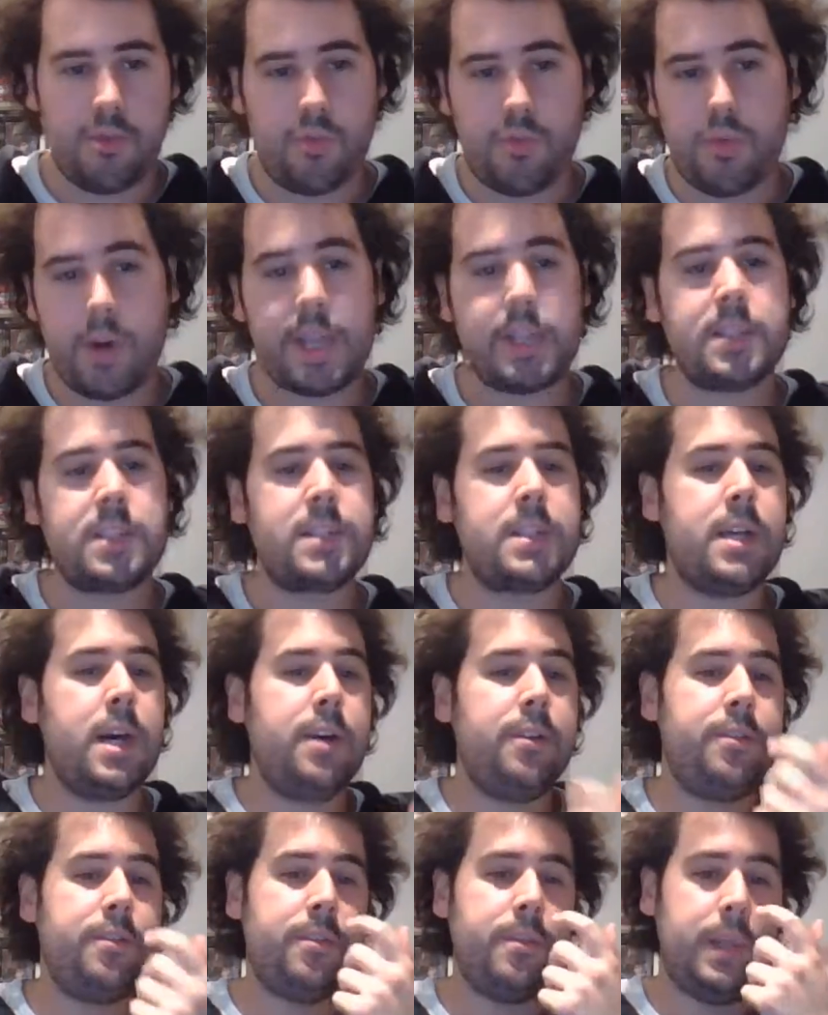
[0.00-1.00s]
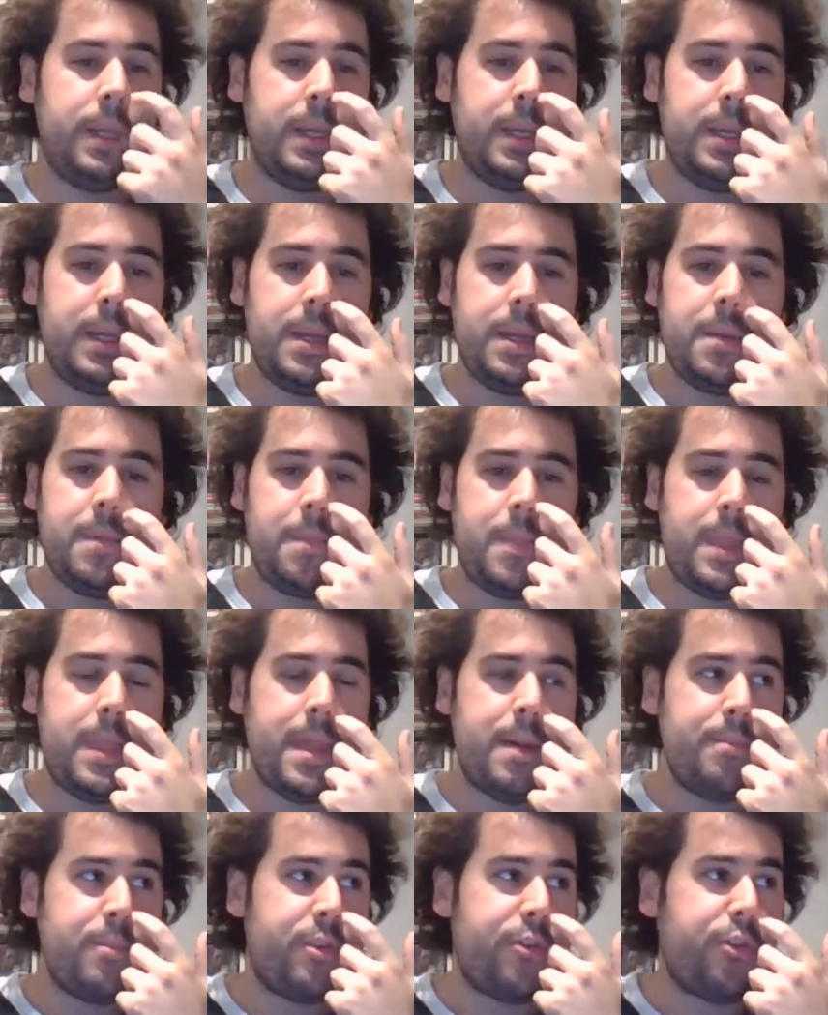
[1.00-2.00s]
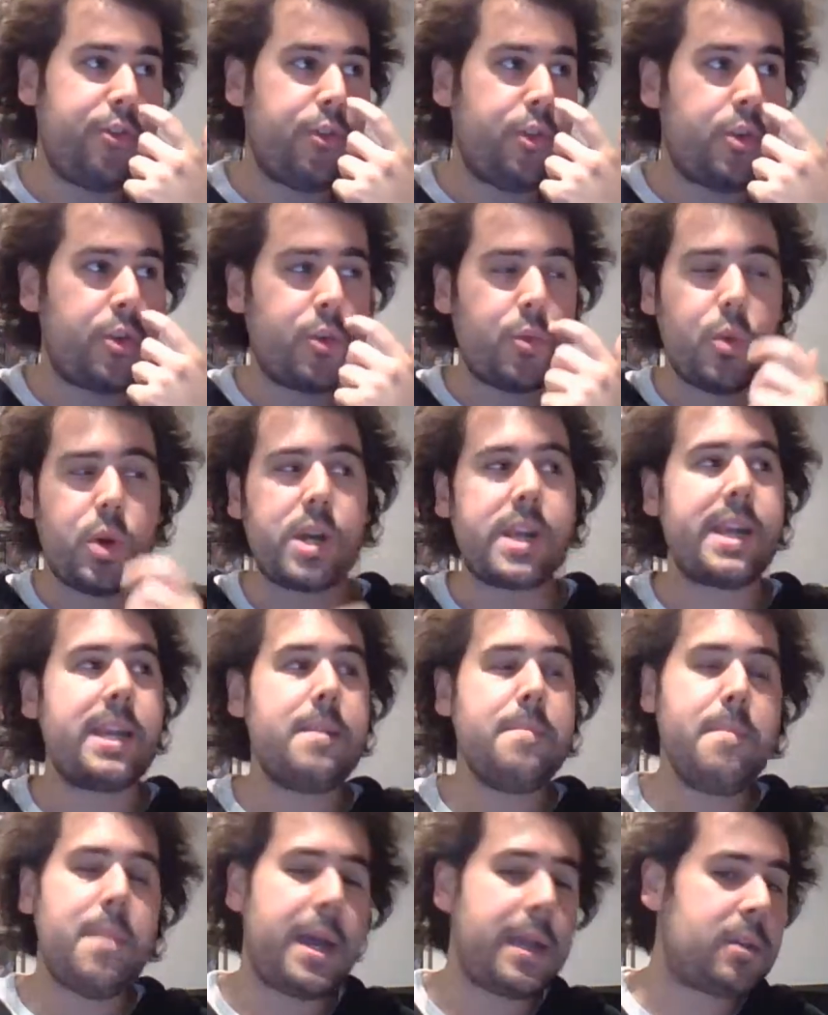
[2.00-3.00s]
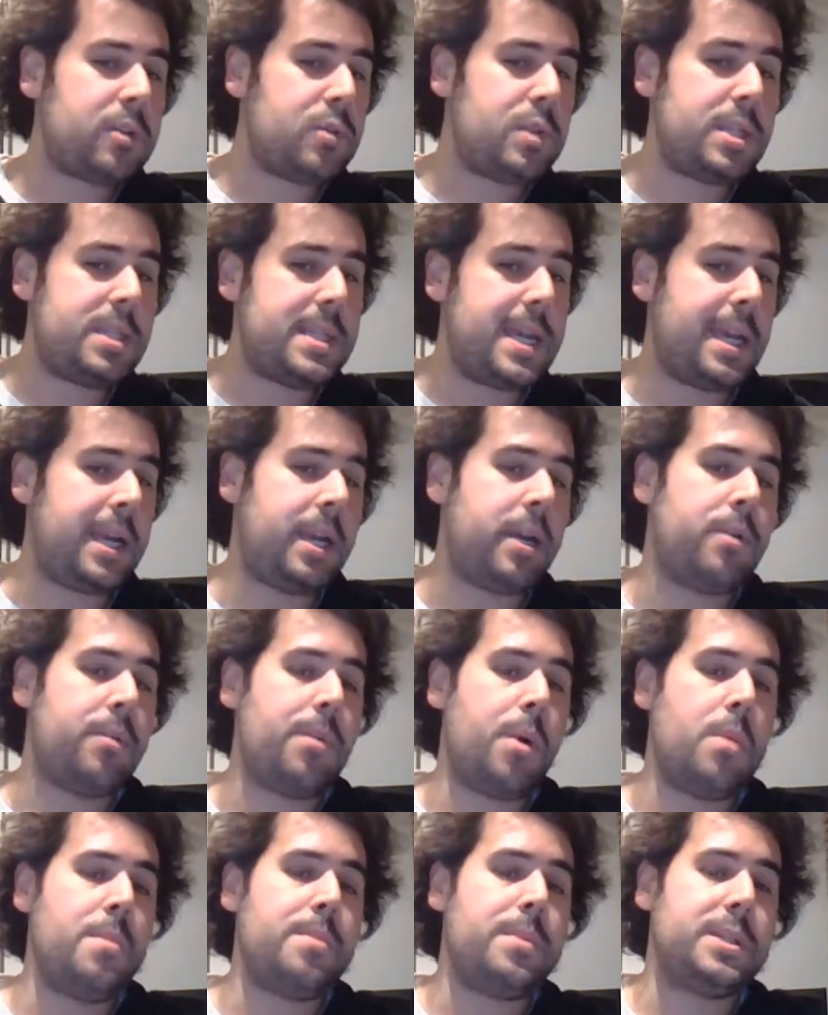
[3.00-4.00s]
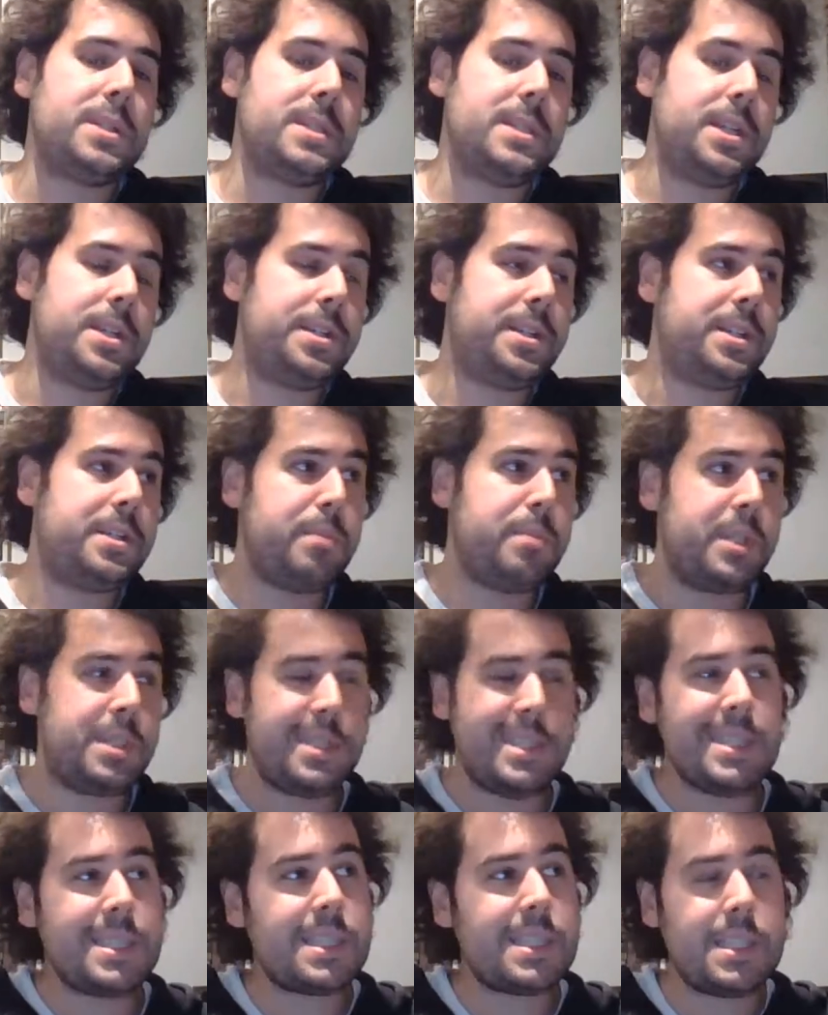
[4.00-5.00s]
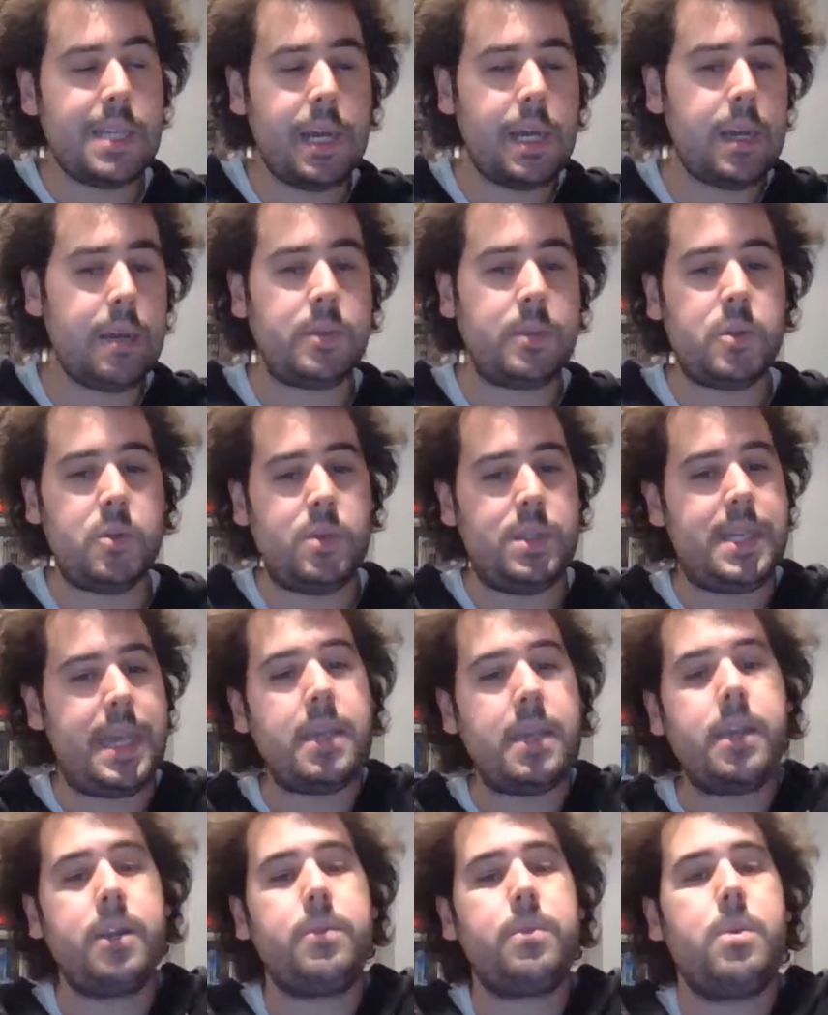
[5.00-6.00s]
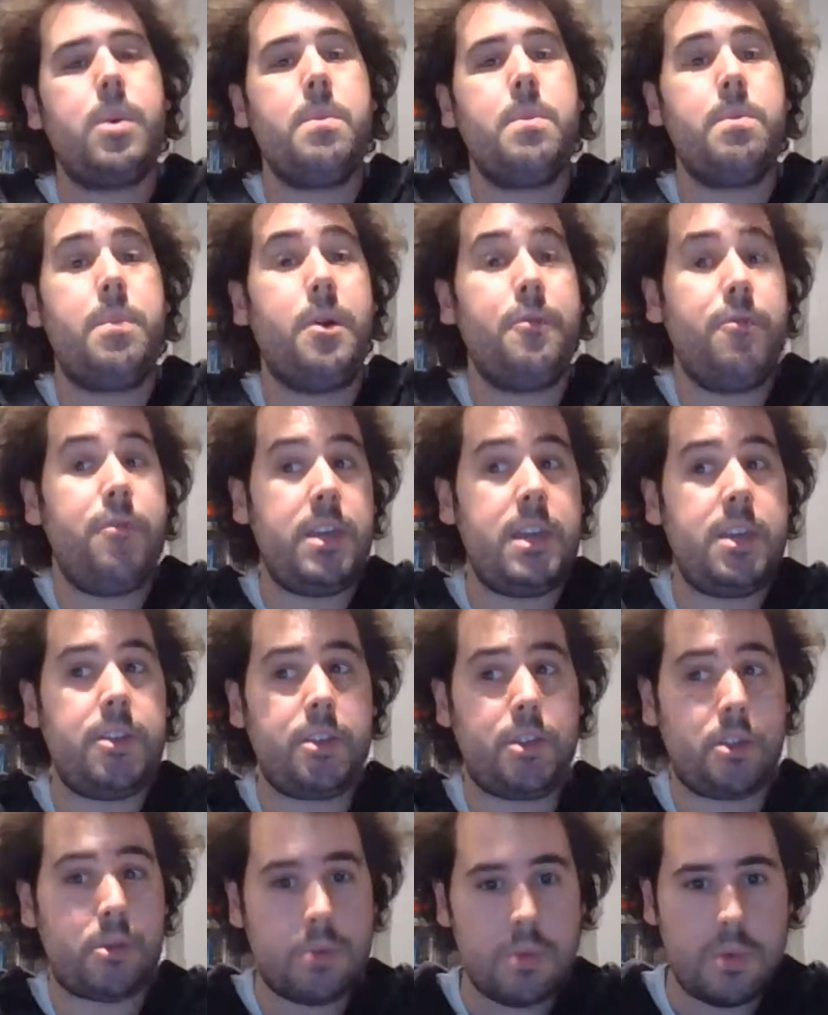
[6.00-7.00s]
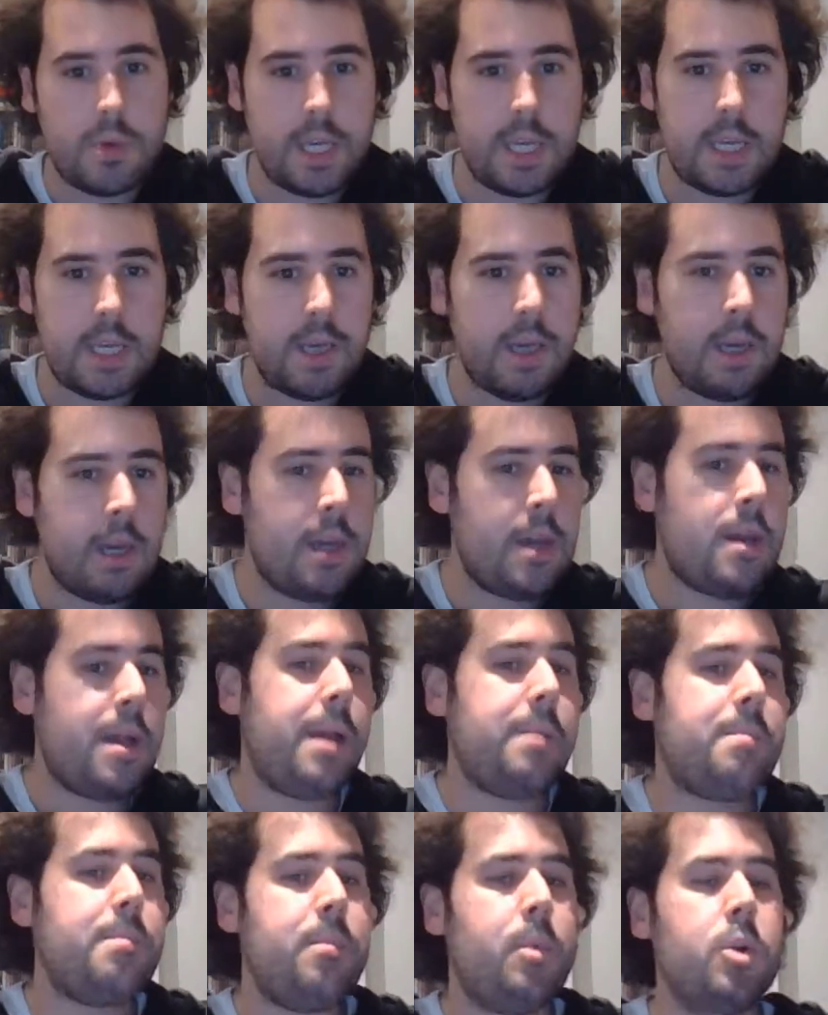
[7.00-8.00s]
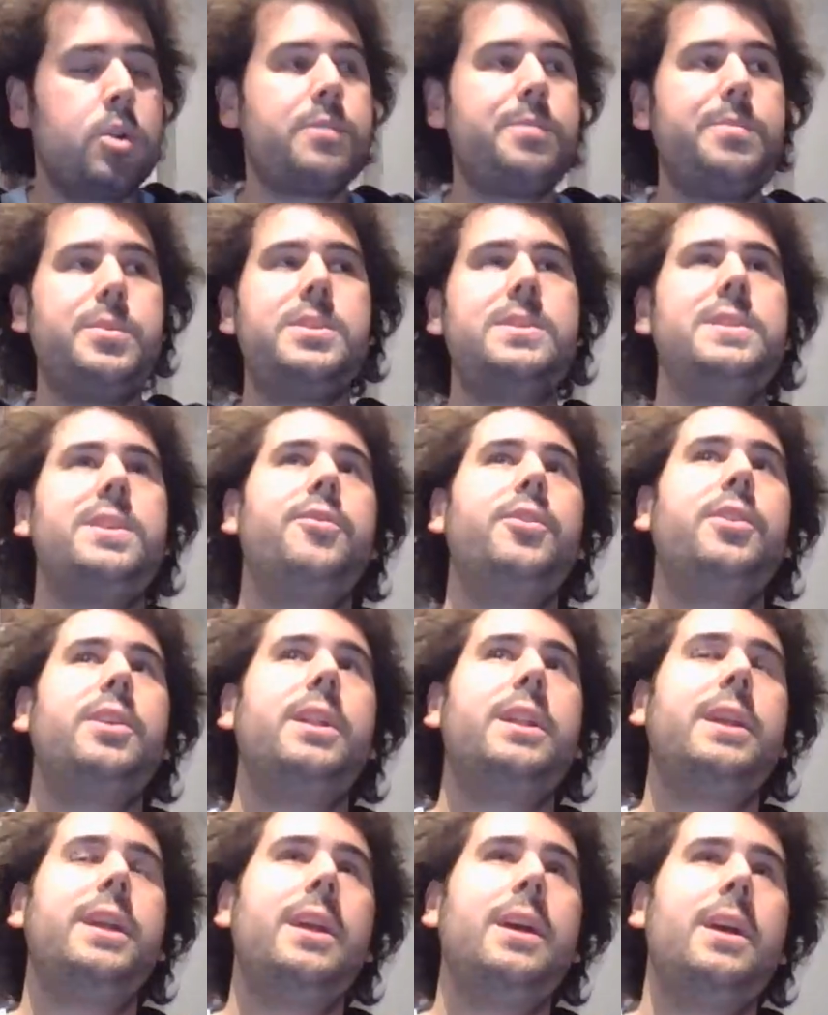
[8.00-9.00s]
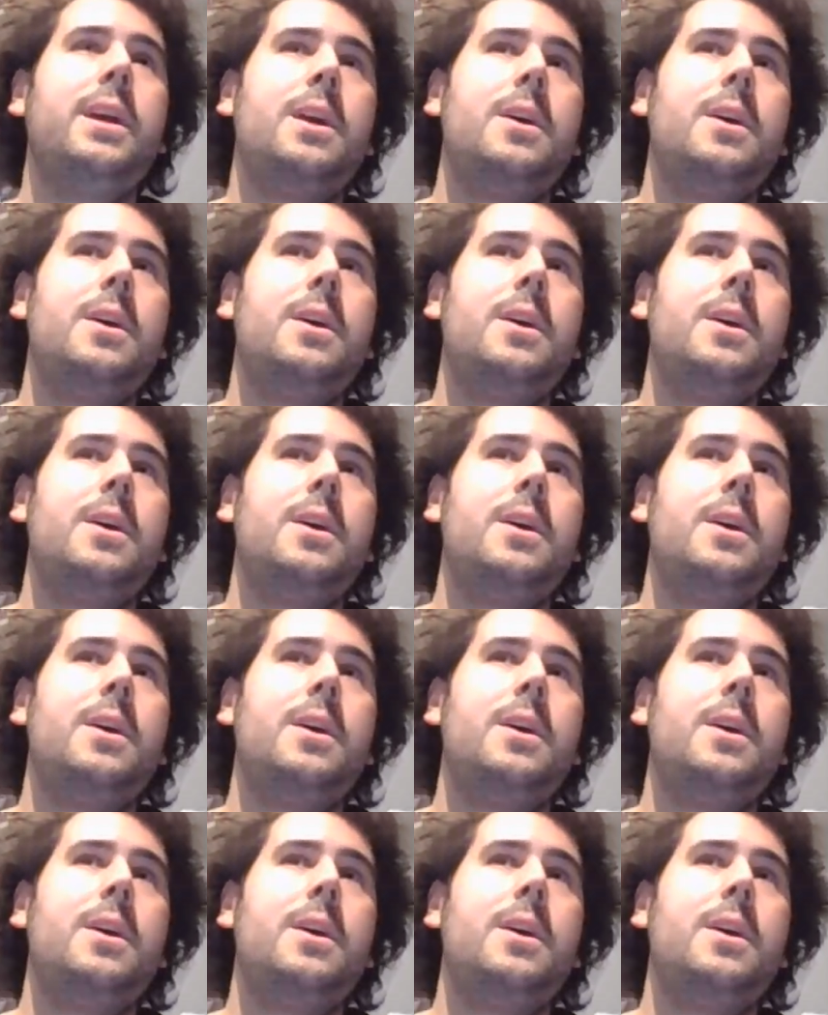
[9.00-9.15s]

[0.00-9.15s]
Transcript: Great stuff. Number 4, we're getting back to the Danganronpa series, but this time to Danganronpa V3, and more specifically,